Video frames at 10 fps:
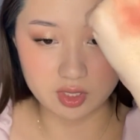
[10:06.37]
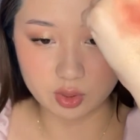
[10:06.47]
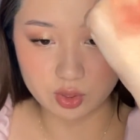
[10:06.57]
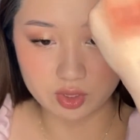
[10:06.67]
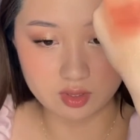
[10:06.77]
and
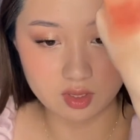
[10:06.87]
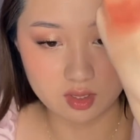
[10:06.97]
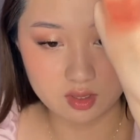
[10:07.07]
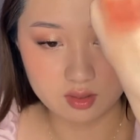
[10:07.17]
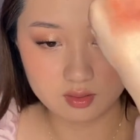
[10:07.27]
it's just
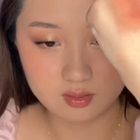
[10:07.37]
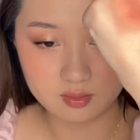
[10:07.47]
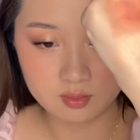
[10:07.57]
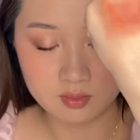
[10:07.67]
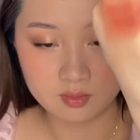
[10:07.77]
like,
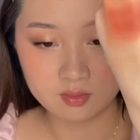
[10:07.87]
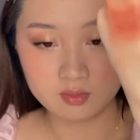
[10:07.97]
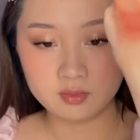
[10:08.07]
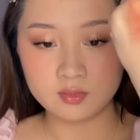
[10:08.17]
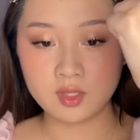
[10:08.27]

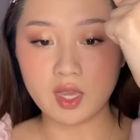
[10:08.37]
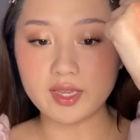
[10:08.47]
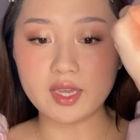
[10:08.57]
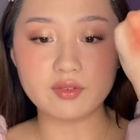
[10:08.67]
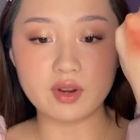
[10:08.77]

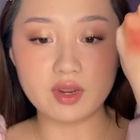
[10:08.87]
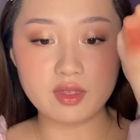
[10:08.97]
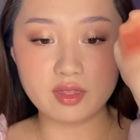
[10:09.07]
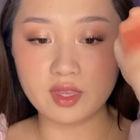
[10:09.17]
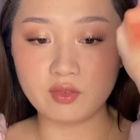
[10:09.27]
again, a very
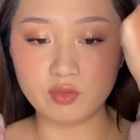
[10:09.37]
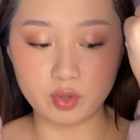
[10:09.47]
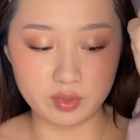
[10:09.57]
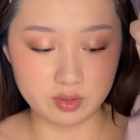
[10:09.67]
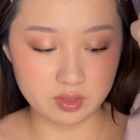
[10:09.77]
thin
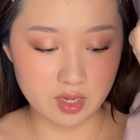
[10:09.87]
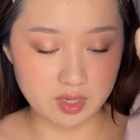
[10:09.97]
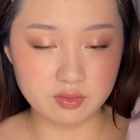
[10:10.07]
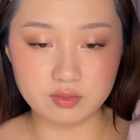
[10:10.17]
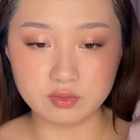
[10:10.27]
formula,
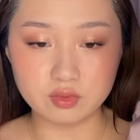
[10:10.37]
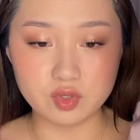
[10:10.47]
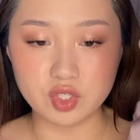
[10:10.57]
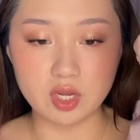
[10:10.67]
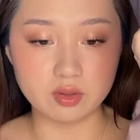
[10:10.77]
kind of
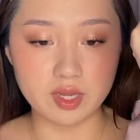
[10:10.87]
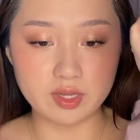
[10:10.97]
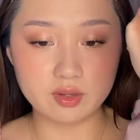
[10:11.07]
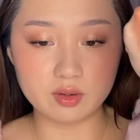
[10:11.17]
gel-like